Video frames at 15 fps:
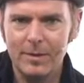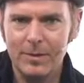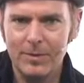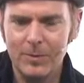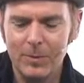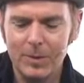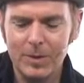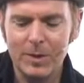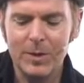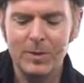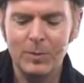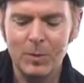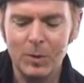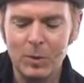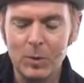when
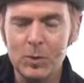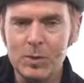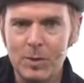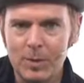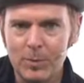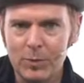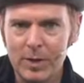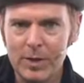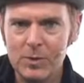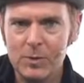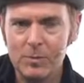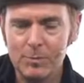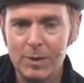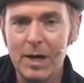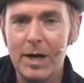you use a
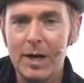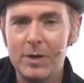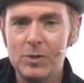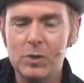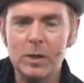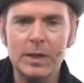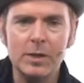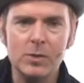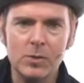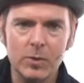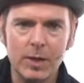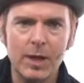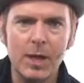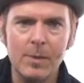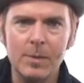compressor box, you can
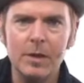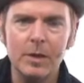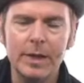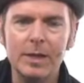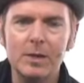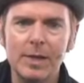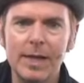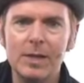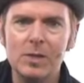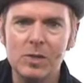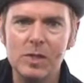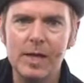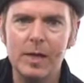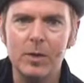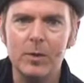sort of emulate that
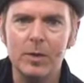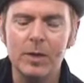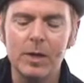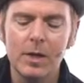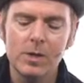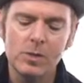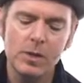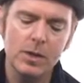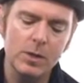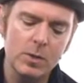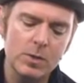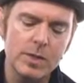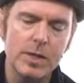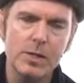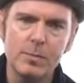sound. So you can
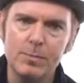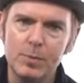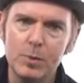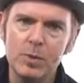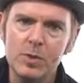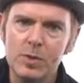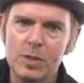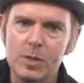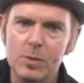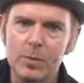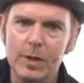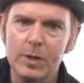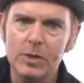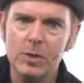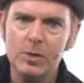use it as a boost
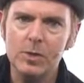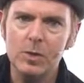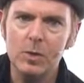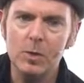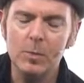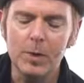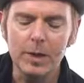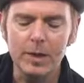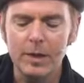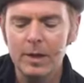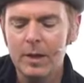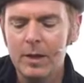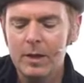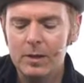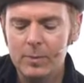situation too. But
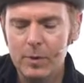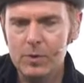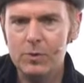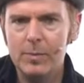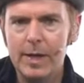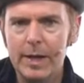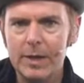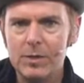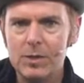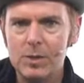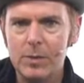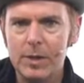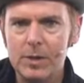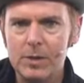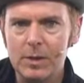the most dramatic
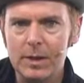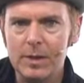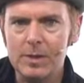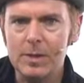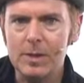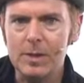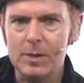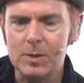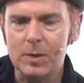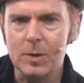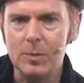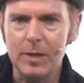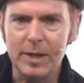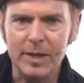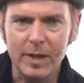situation, like I said, is going to
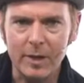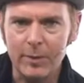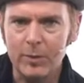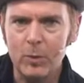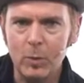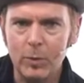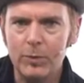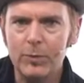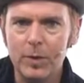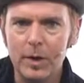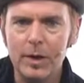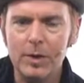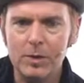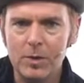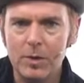be that kind of cool
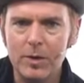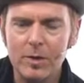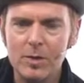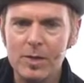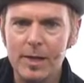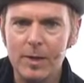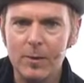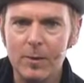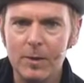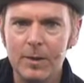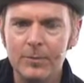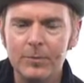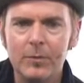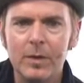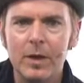funk guitar sound.
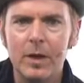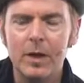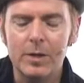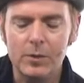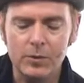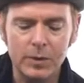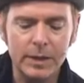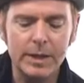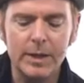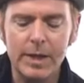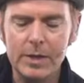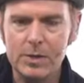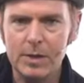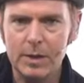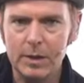It's really
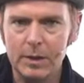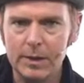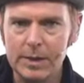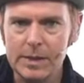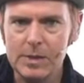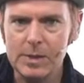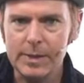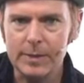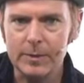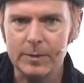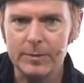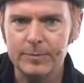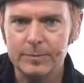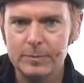nice on a clean sound.